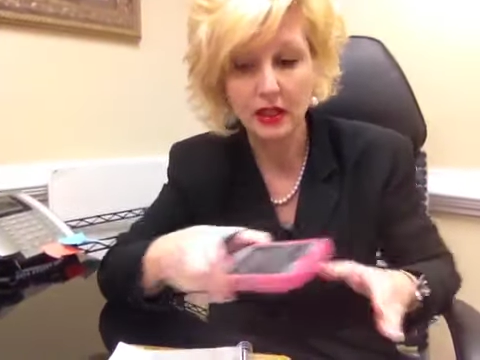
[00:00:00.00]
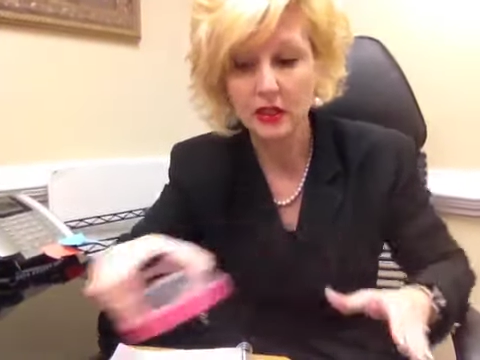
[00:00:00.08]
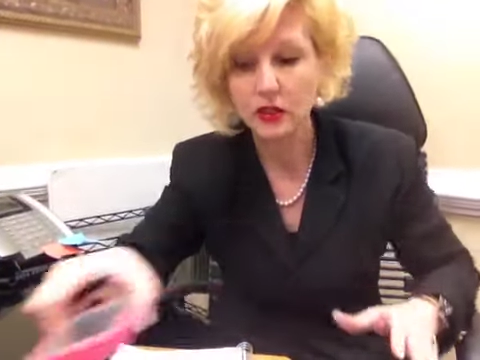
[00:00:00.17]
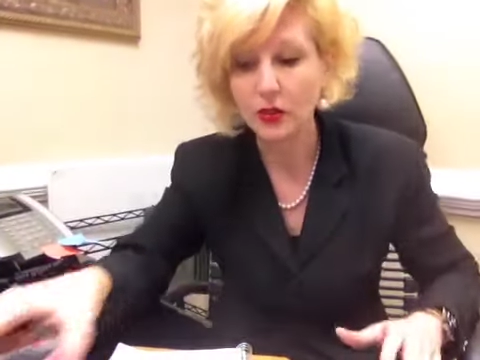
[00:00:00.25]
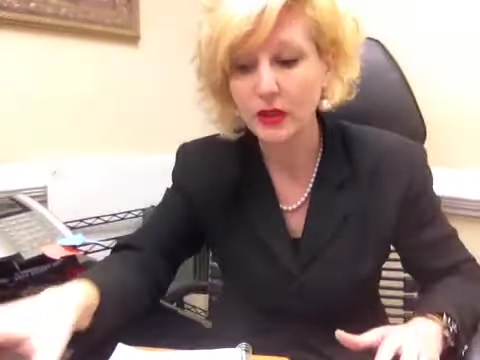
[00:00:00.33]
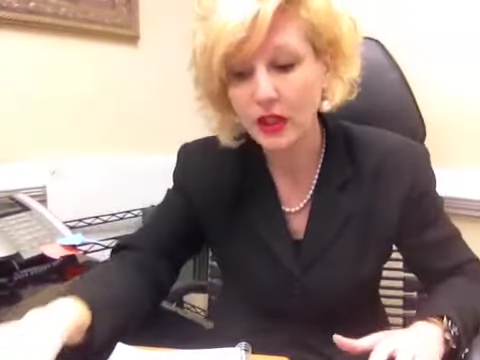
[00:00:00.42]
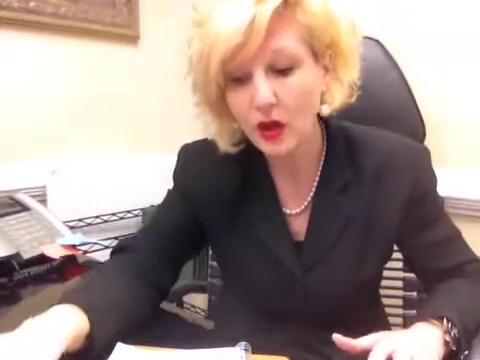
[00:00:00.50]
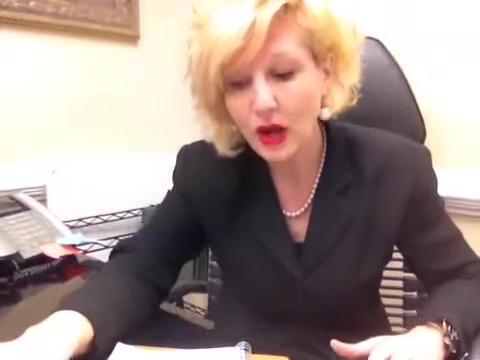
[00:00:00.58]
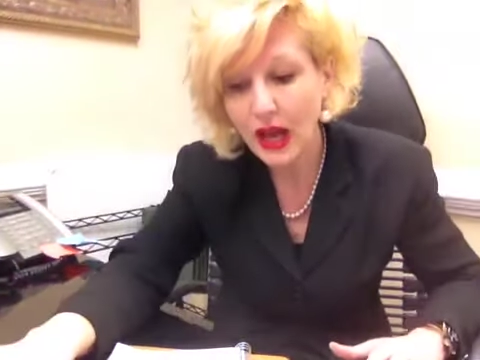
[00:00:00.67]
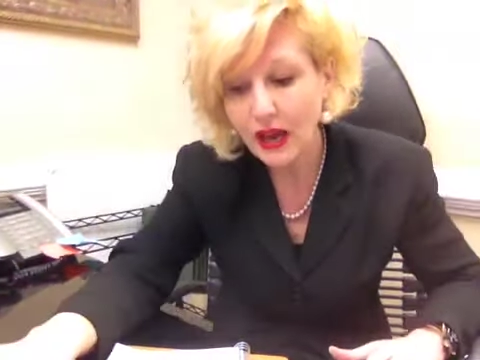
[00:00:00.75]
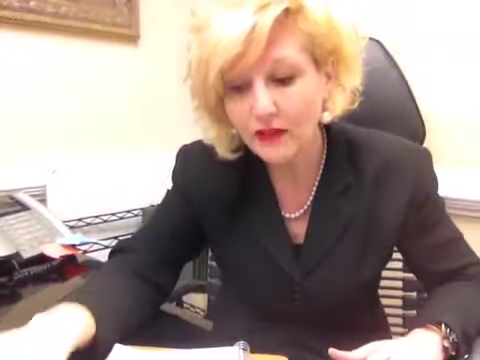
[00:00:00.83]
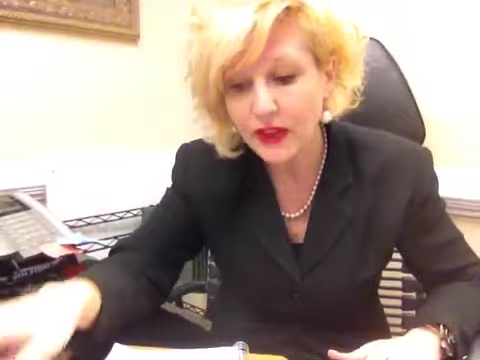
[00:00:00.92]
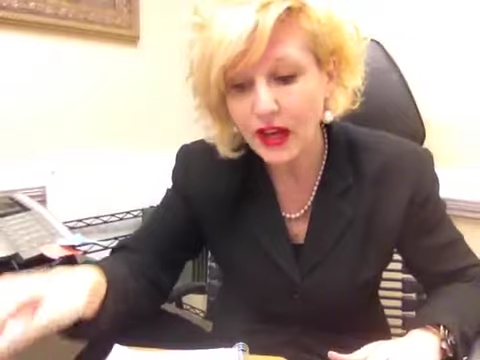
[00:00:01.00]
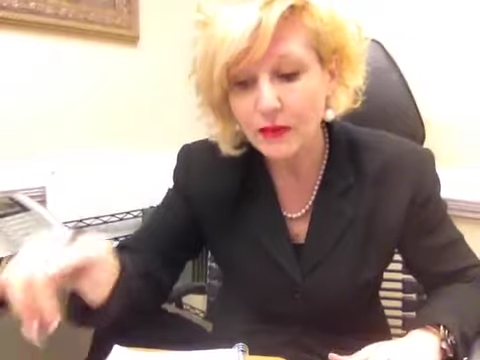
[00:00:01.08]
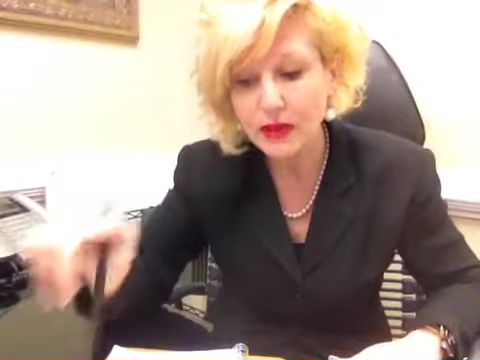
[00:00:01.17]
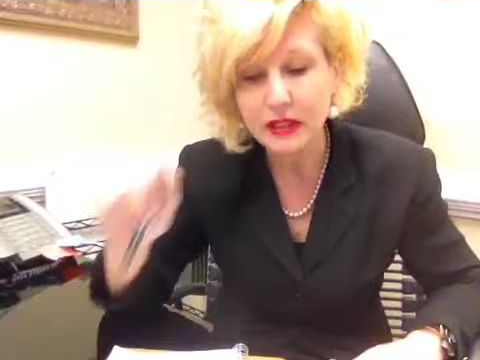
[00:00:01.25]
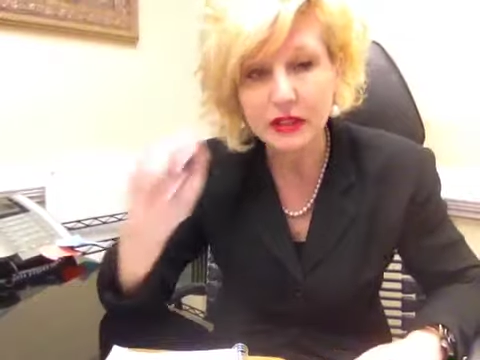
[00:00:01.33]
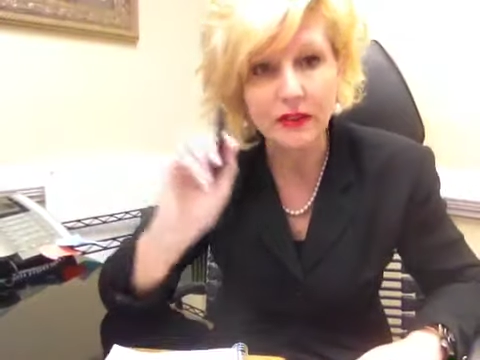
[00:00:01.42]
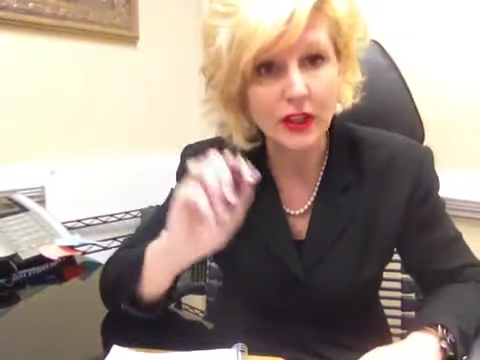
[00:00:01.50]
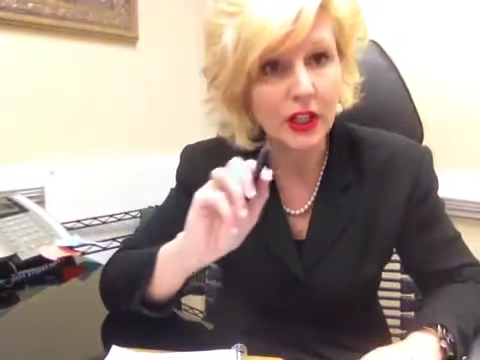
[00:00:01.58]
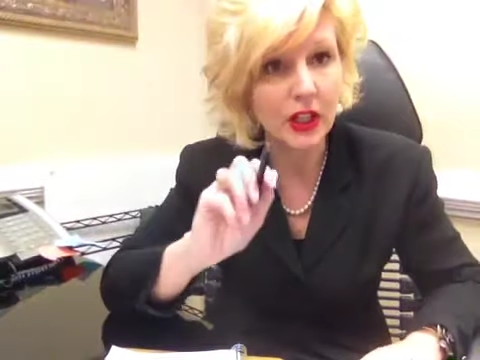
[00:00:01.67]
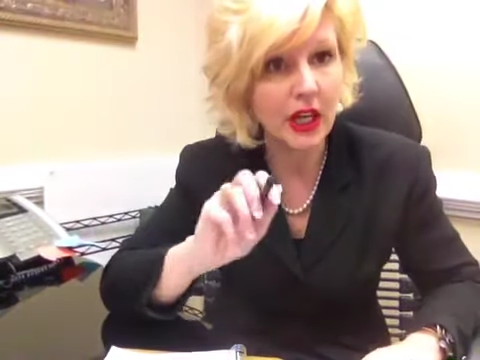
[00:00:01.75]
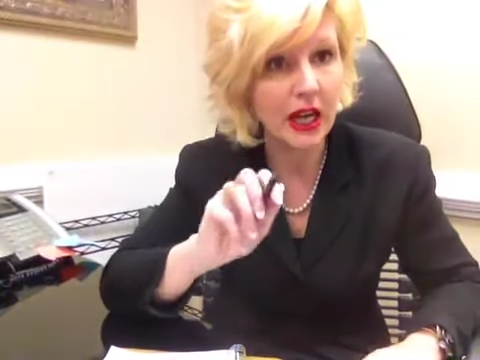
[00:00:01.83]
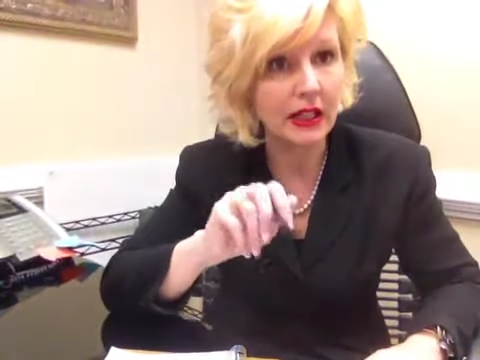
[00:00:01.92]
So we don't have that, but that's a very
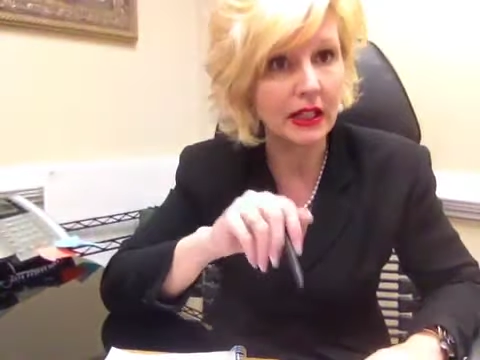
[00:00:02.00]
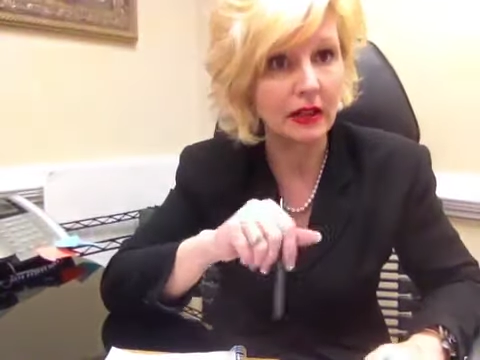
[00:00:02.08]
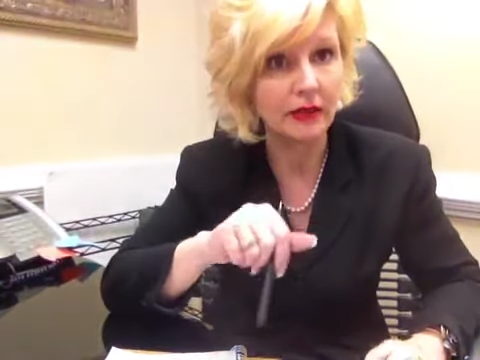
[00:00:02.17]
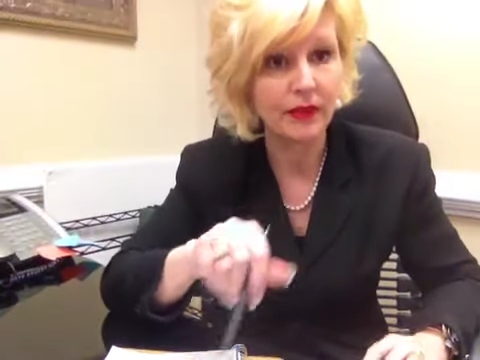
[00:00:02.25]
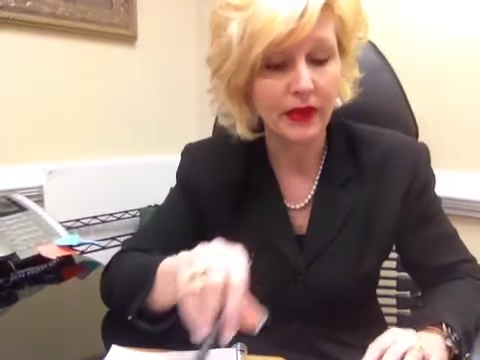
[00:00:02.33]
good idea.